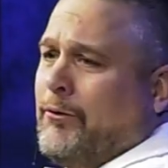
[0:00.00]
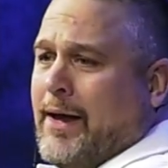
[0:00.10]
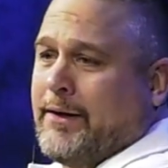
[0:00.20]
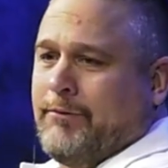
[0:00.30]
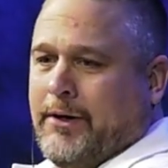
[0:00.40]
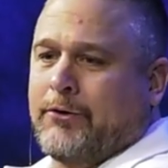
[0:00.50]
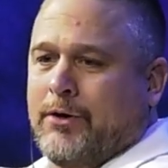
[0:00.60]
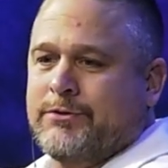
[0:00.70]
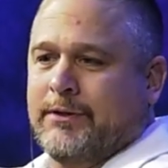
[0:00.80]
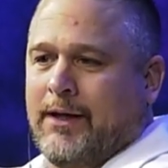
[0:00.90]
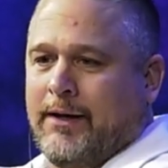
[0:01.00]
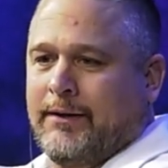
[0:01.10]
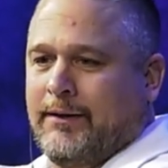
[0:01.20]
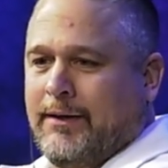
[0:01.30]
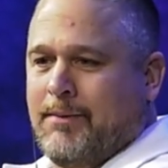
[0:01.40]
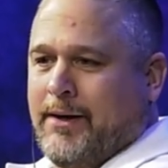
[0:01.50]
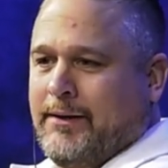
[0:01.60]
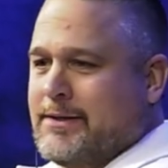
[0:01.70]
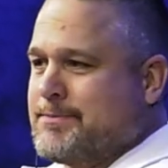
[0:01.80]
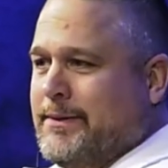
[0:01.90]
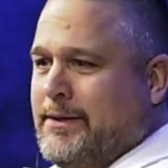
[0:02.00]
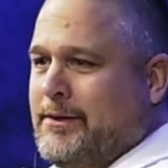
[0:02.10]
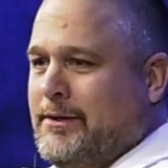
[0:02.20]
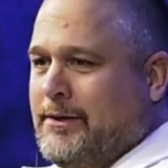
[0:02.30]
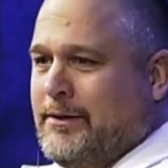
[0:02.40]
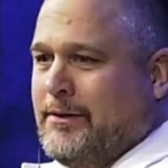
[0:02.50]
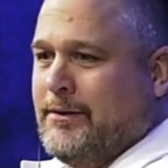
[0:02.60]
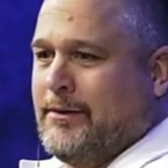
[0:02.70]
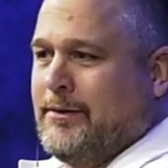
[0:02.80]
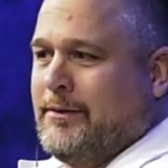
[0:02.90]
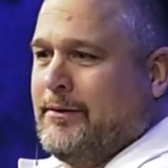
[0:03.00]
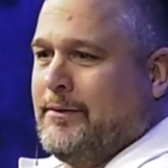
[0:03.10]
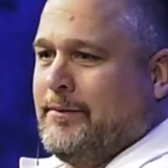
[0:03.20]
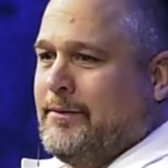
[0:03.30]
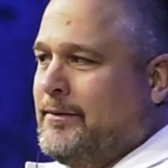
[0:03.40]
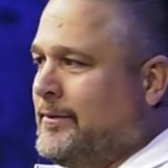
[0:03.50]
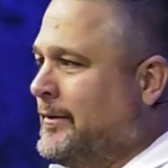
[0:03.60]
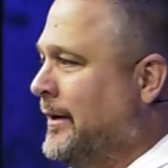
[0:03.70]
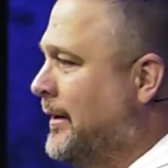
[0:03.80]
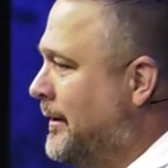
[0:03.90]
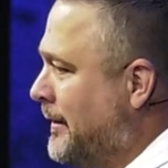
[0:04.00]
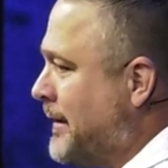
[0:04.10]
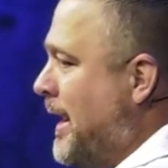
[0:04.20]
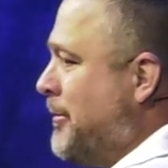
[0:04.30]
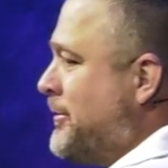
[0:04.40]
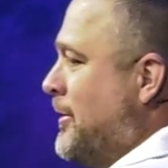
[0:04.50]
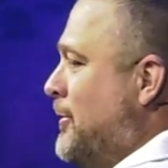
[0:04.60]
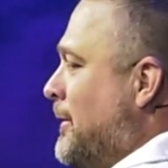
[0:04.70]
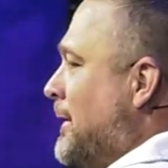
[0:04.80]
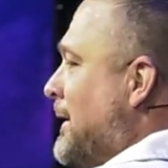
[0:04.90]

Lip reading: we don't act very Christian-like. Anybody else been there? Yeah, time or two.